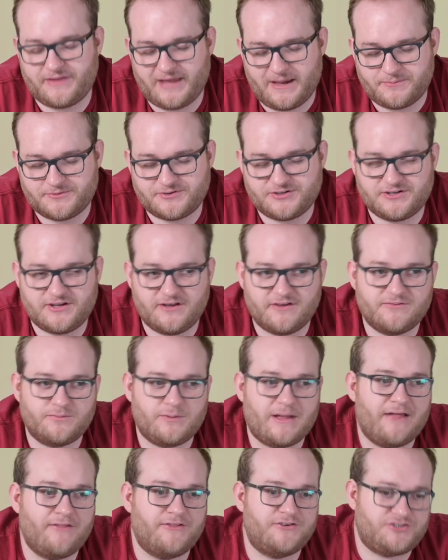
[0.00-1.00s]
aperture does,
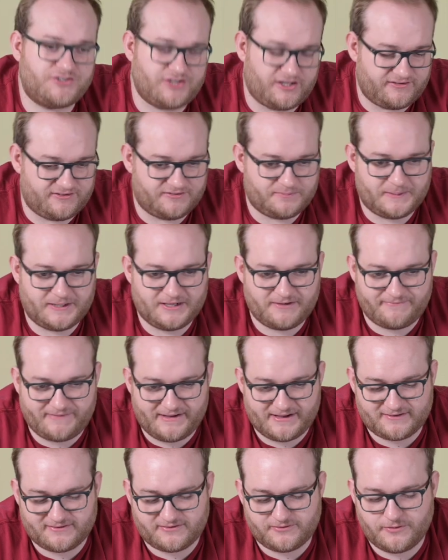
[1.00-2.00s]
how the shutter speed
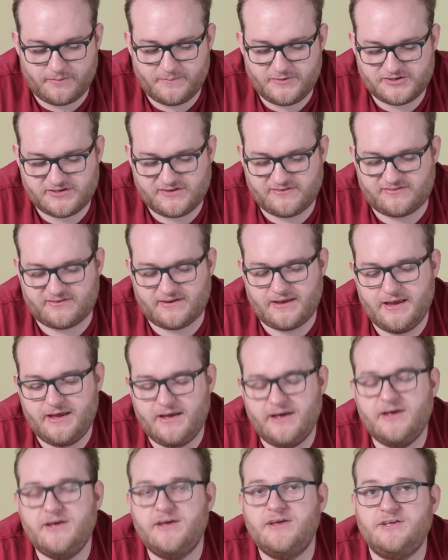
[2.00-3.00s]
affects your images,
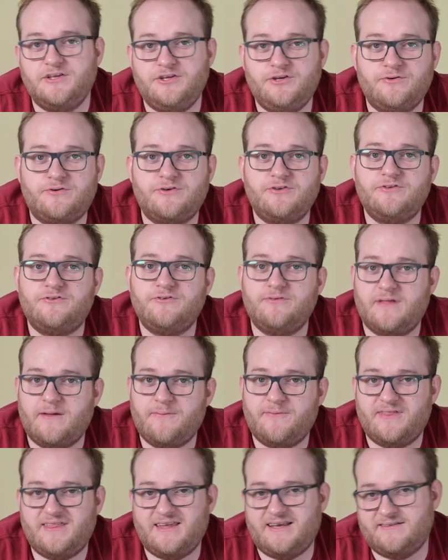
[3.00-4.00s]
you can do
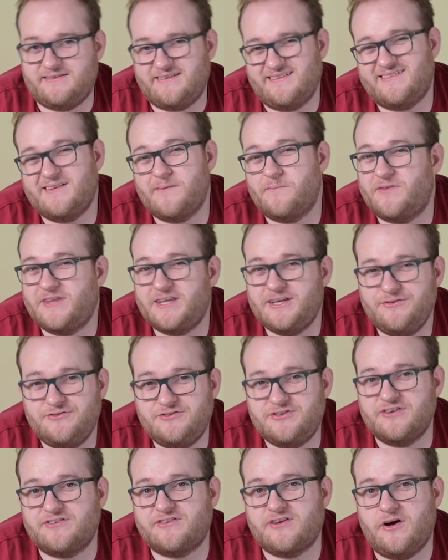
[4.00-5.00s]
that with ease. It's something you
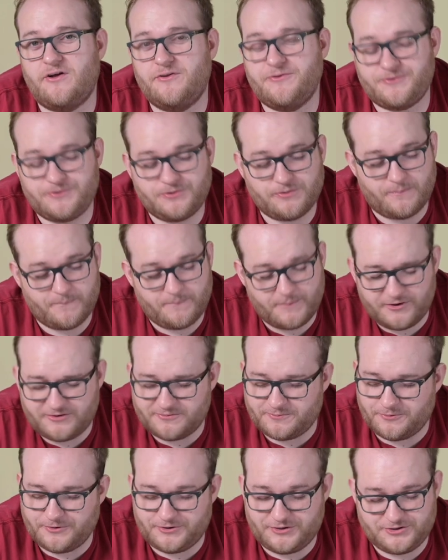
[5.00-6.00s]
just can't do on
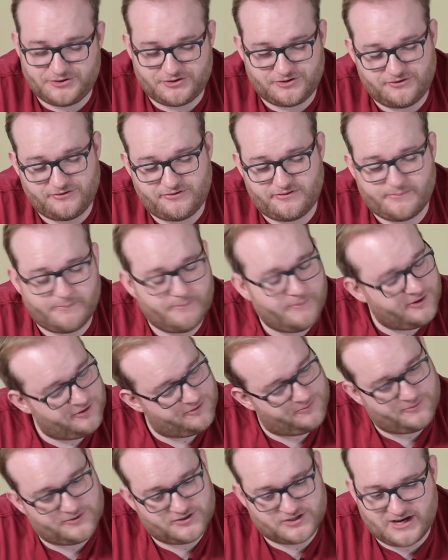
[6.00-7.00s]
most point-and-shoots,
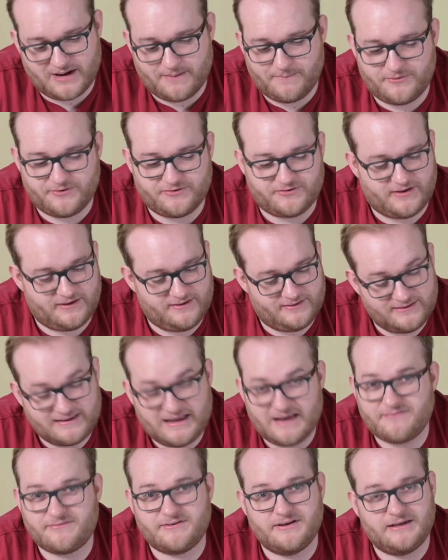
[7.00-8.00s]
most bridge cameras, and
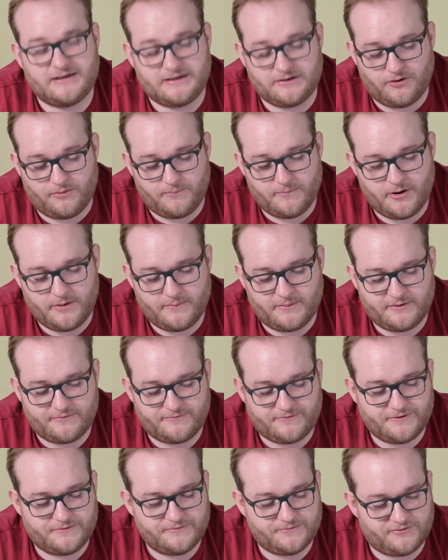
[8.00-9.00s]
definitely not mobile
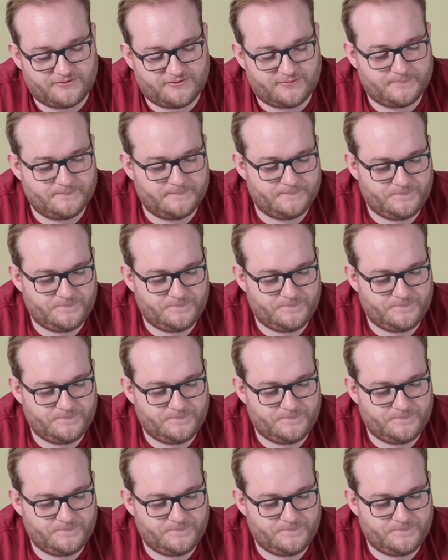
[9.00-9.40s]
phones.